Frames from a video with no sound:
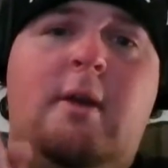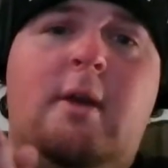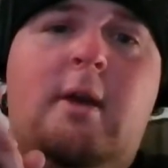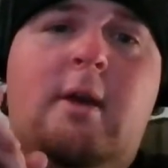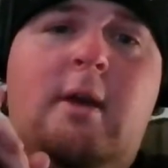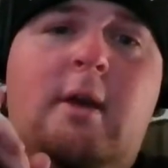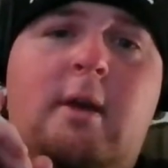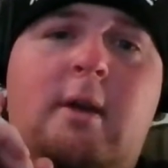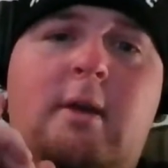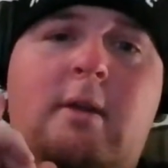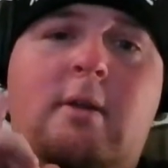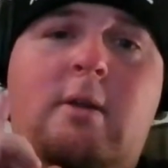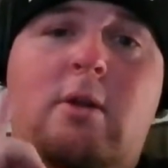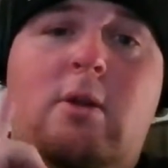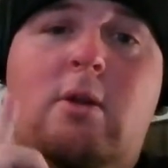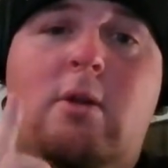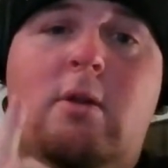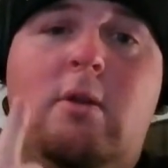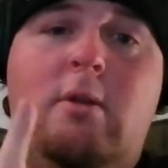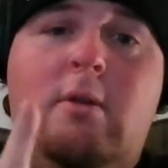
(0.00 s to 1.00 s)
a
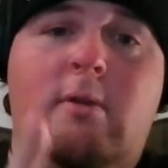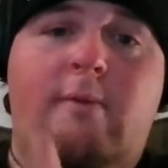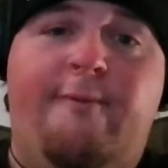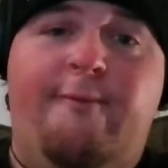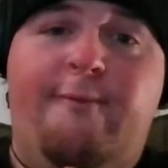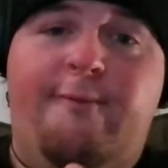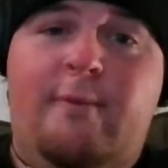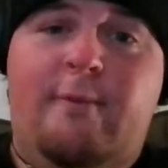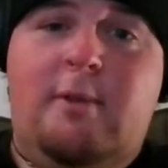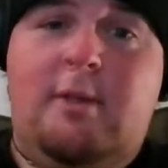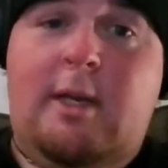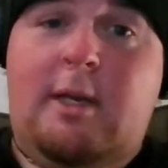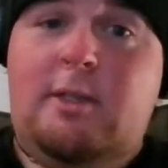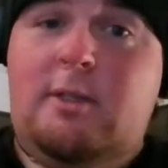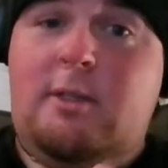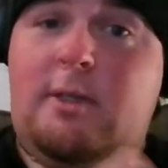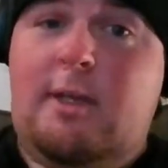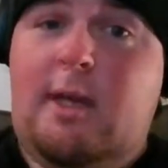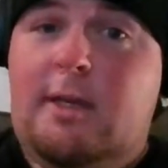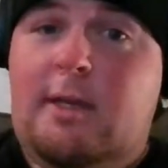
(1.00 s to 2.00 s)

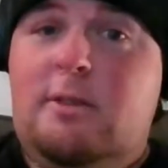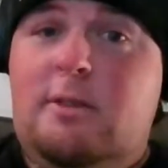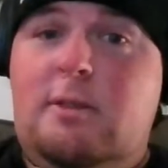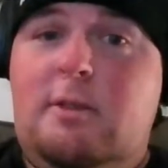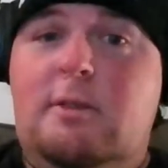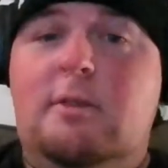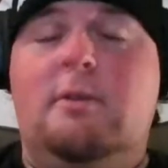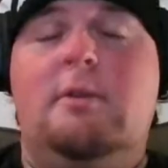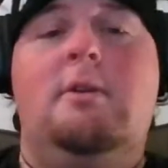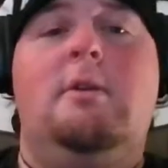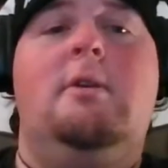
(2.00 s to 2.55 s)
taste test.